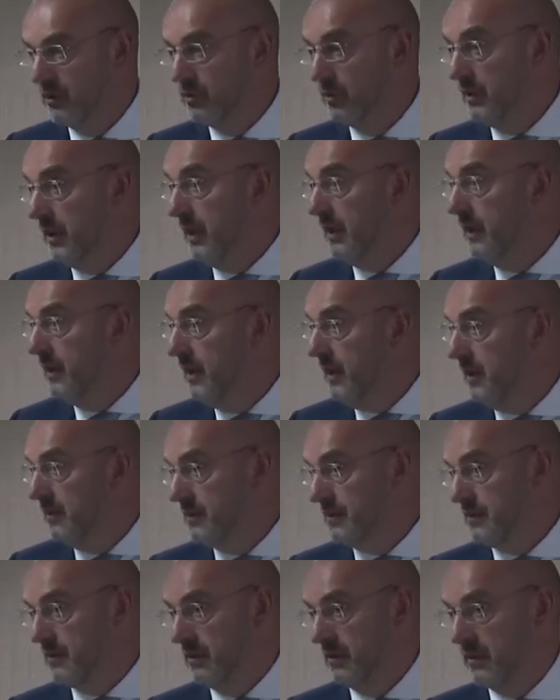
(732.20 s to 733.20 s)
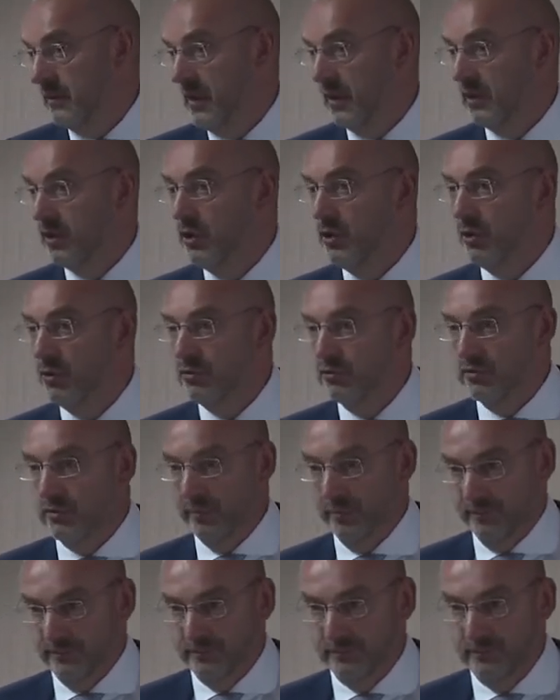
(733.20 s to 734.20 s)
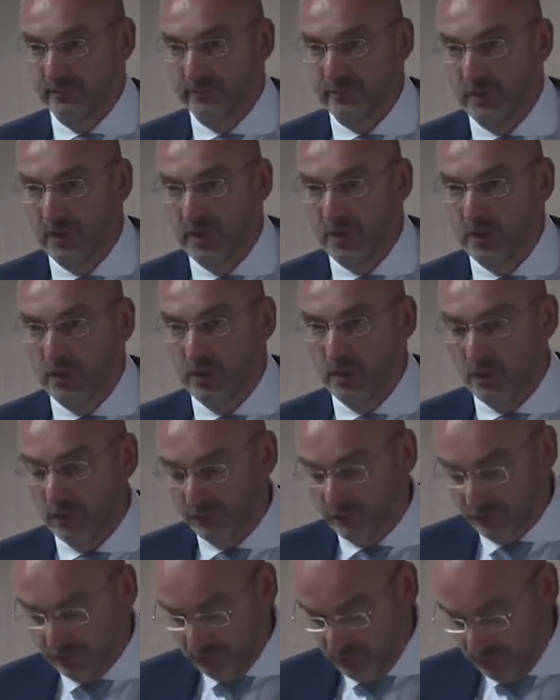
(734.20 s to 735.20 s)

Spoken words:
to the elites. They accuse them of